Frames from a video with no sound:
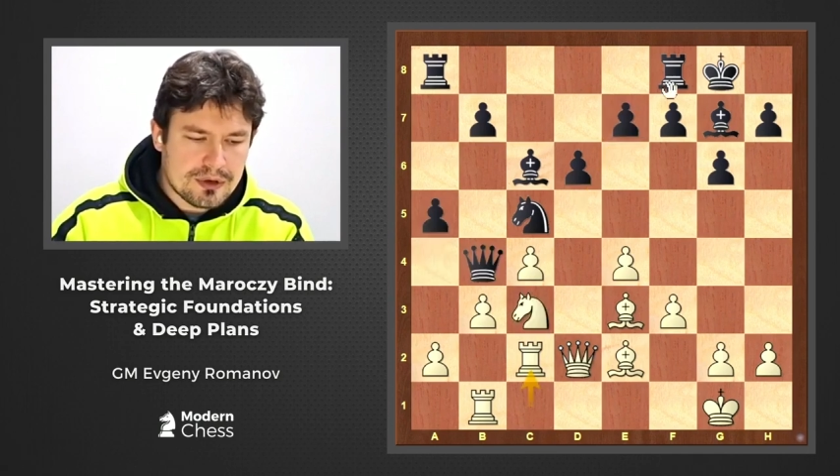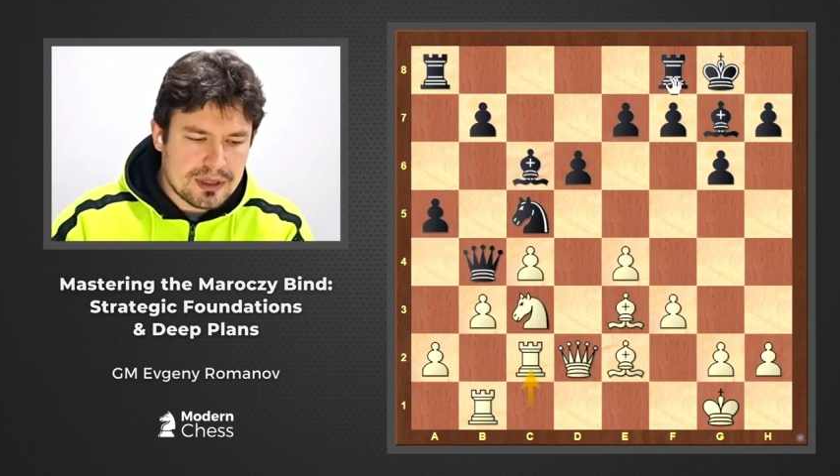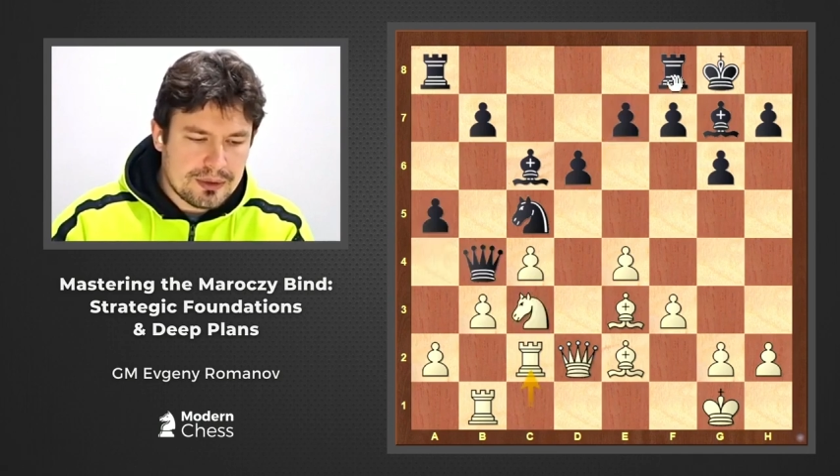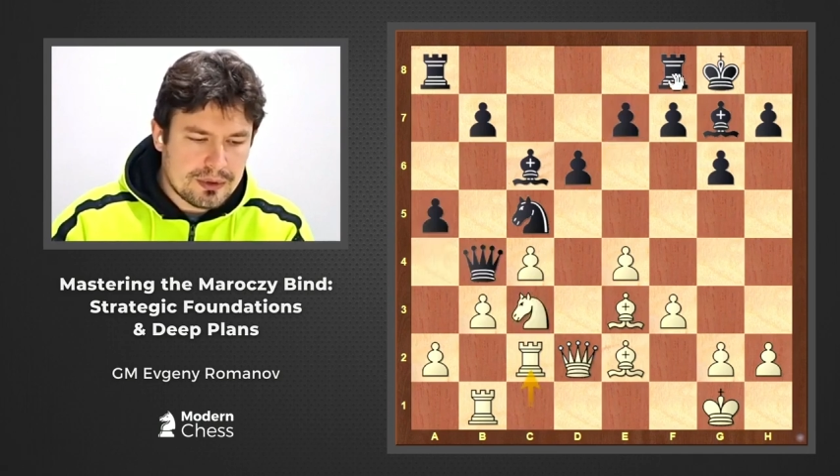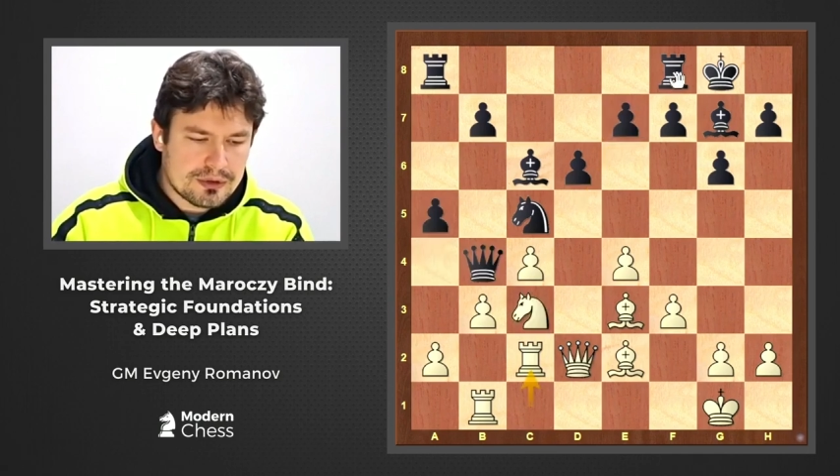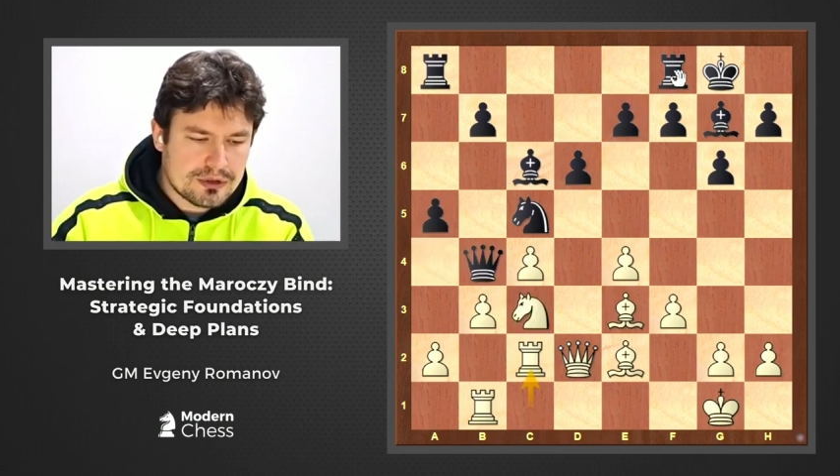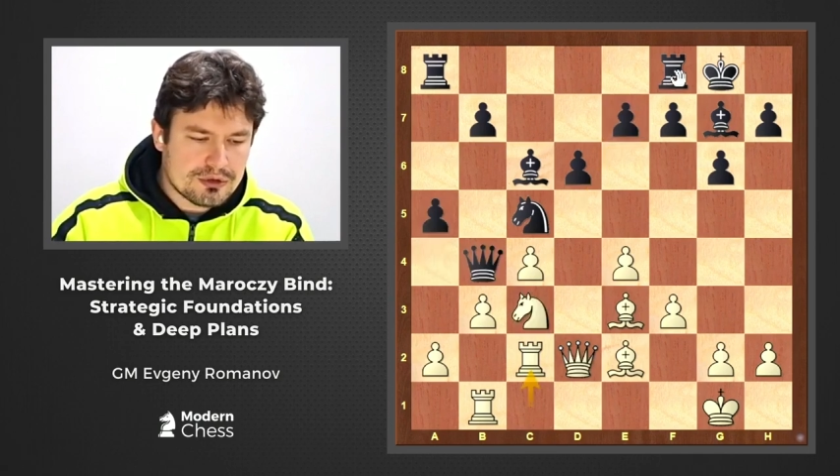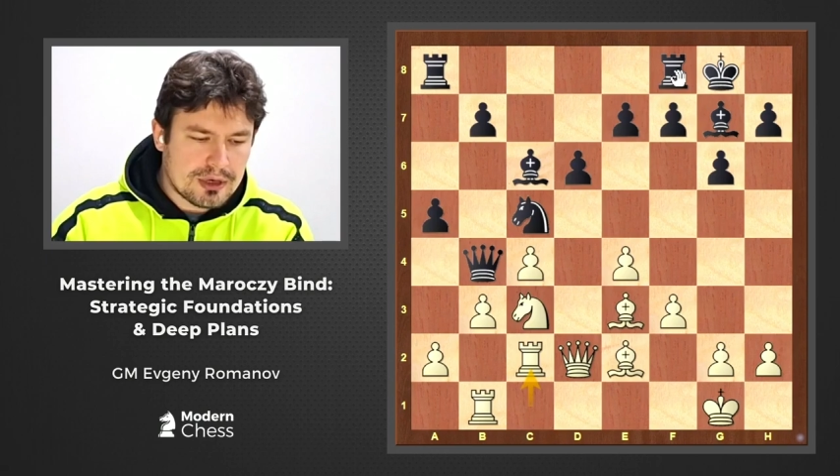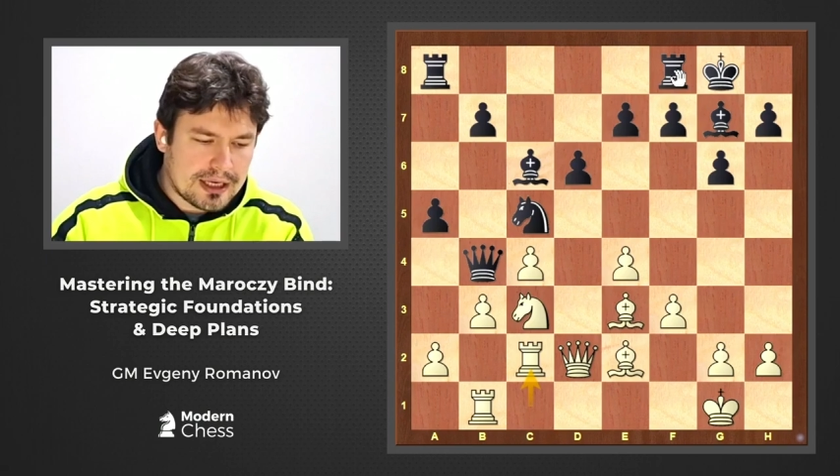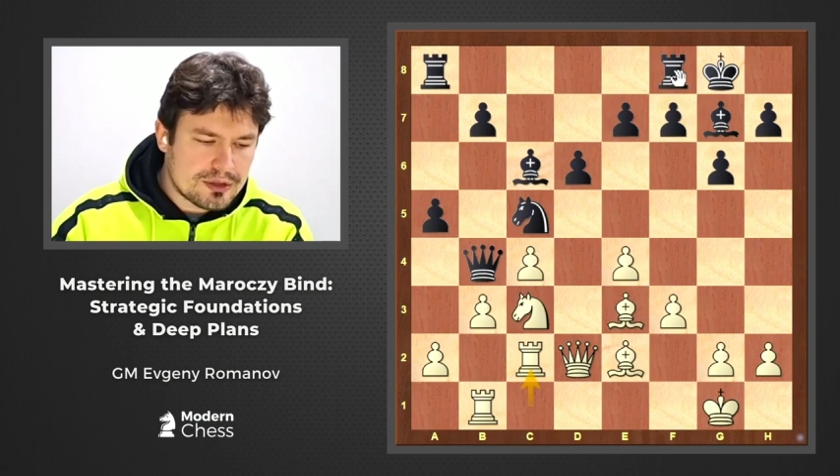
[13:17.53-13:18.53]
they will
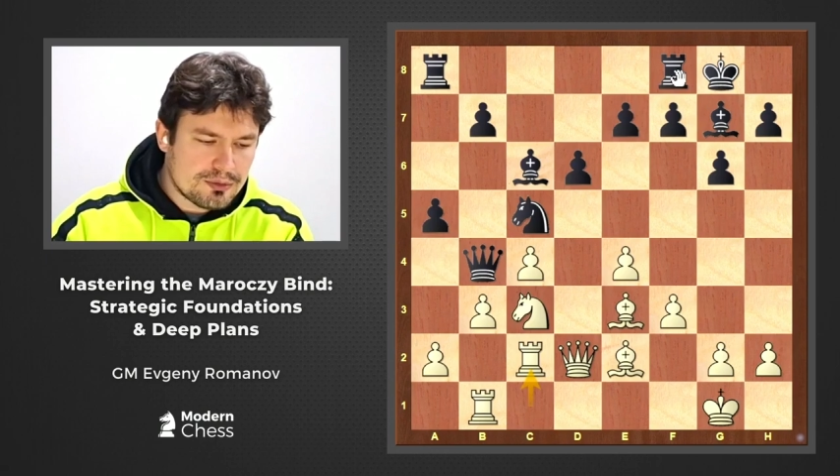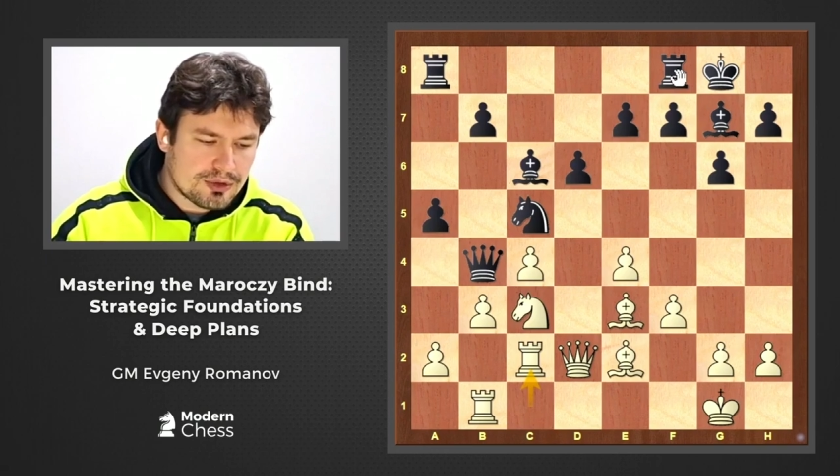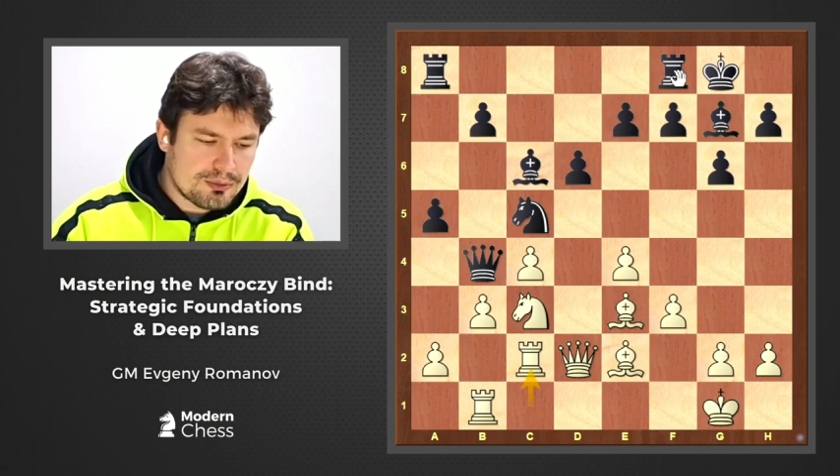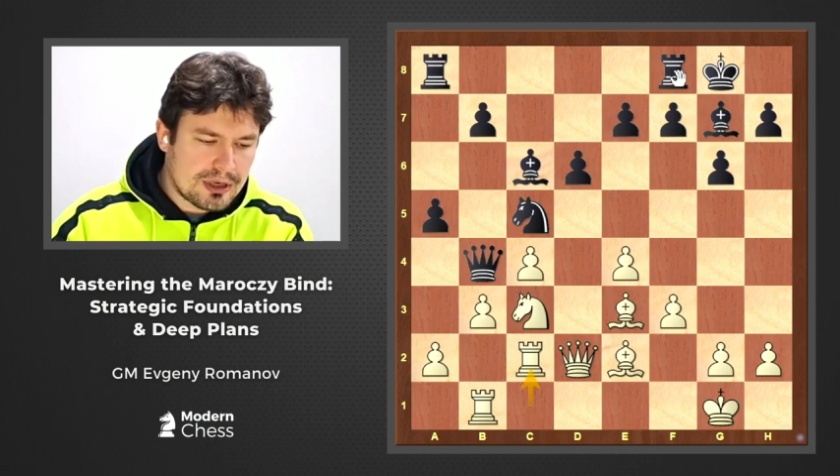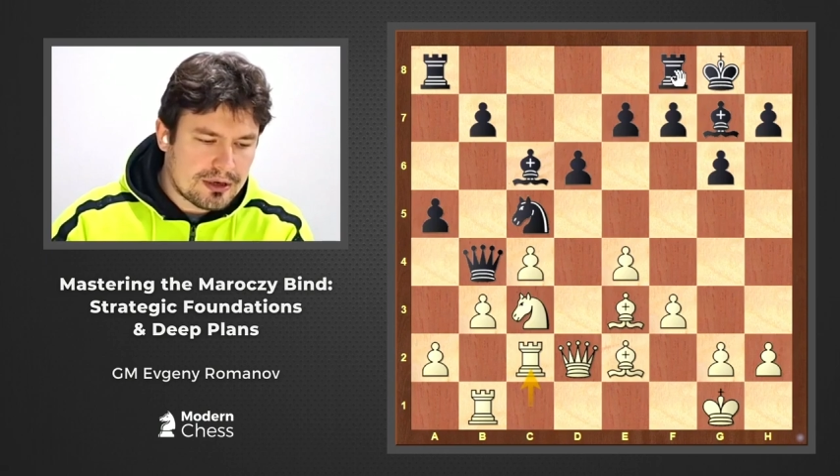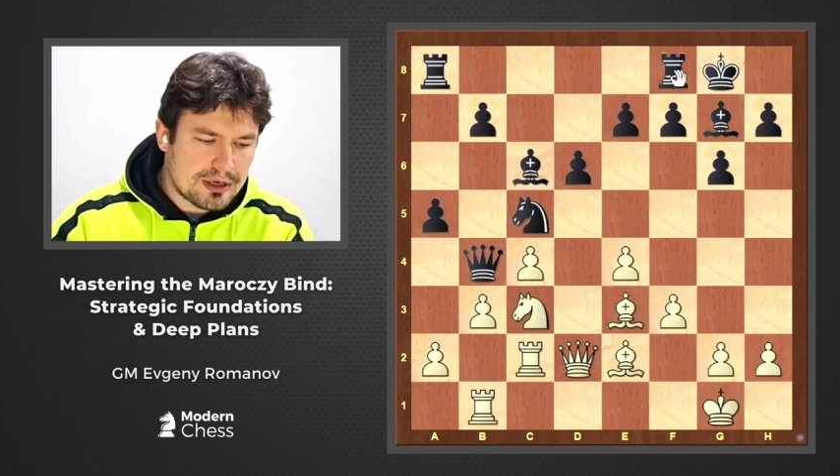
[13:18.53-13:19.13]
try to prepare